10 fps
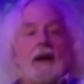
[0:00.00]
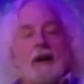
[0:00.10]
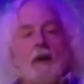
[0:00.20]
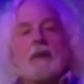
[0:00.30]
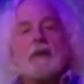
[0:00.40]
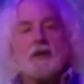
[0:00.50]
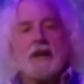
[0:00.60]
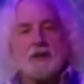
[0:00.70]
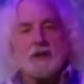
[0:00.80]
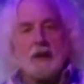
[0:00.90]
don't mean to
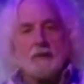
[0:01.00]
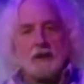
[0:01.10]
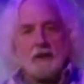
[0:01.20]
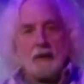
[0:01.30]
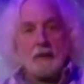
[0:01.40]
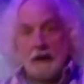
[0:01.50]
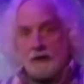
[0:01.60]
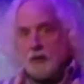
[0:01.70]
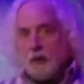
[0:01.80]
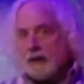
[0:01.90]
change the subject on you, but I
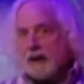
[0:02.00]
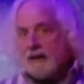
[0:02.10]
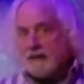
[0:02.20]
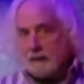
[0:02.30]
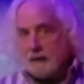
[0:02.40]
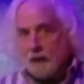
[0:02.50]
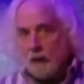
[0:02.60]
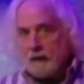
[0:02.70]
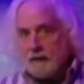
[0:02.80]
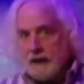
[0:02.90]
do want to cover it before
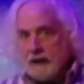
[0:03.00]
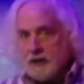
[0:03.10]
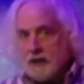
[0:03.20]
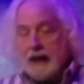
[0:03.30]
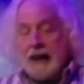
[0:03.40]
we finish.